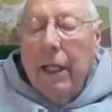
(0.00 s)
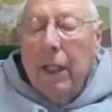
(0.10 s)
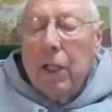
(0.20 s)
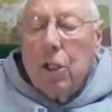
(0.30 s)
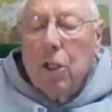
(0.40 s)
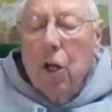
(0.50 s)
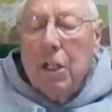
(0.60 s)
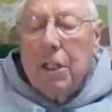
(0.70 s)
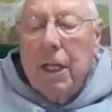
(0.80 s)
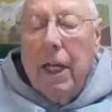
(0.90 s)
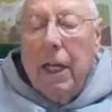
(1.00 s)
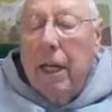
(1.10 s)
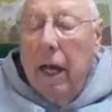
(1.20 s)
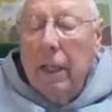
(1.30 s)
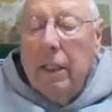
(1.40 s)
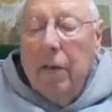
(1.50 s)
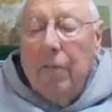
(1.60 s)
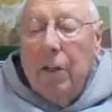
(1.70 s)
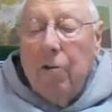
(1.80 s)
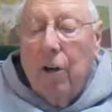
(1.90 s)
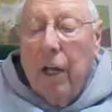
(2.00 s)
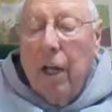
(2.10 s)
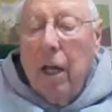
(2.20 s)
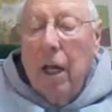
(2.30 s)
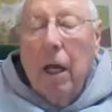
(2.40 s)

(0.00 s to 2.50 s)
the exhausted 9th Infantry,